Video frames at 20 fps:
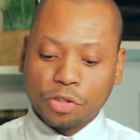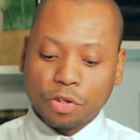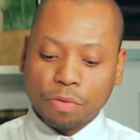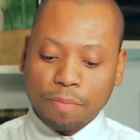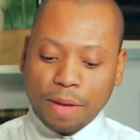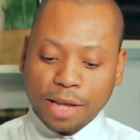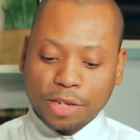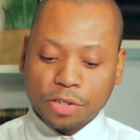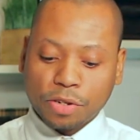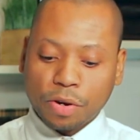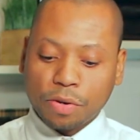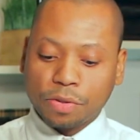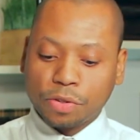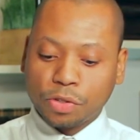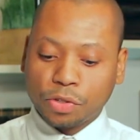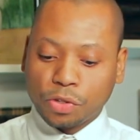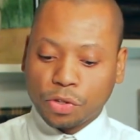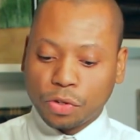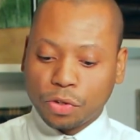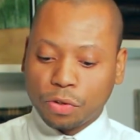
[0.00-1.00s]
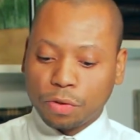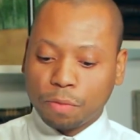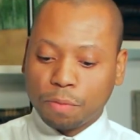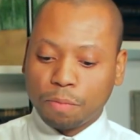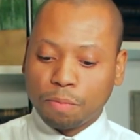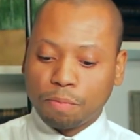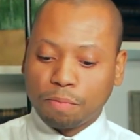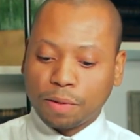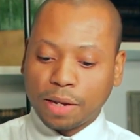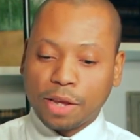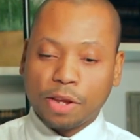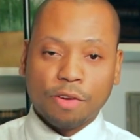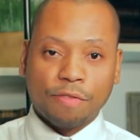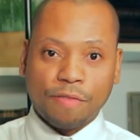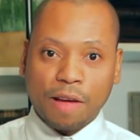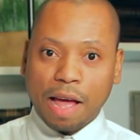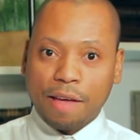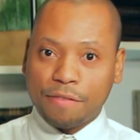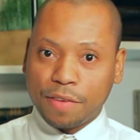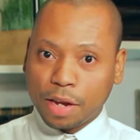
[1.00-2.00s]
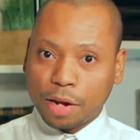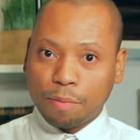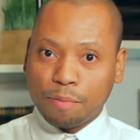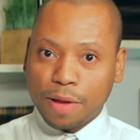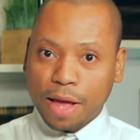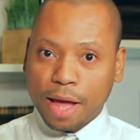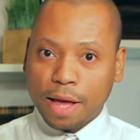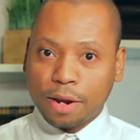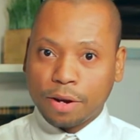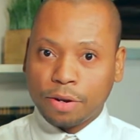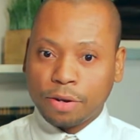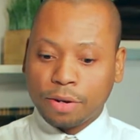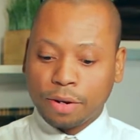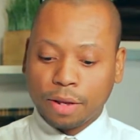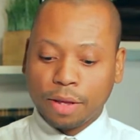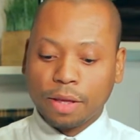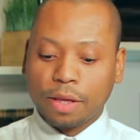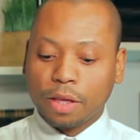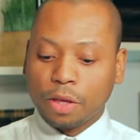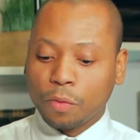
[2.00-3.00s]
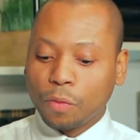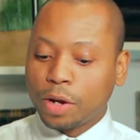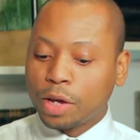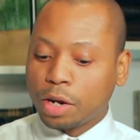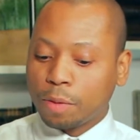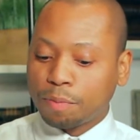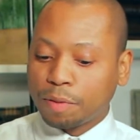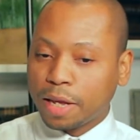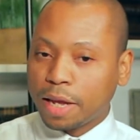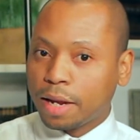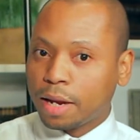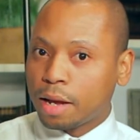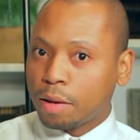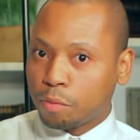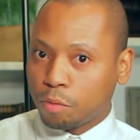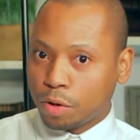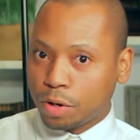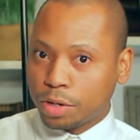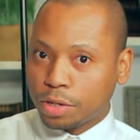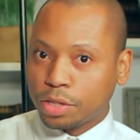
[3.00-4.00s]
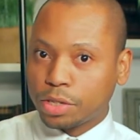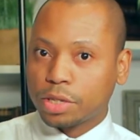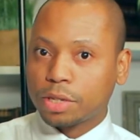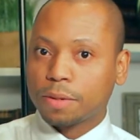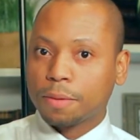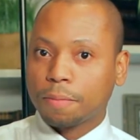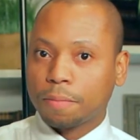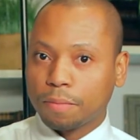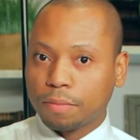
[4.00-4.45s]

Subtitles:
make certain to play your 5-finger pattern. We're going to play it upwards, and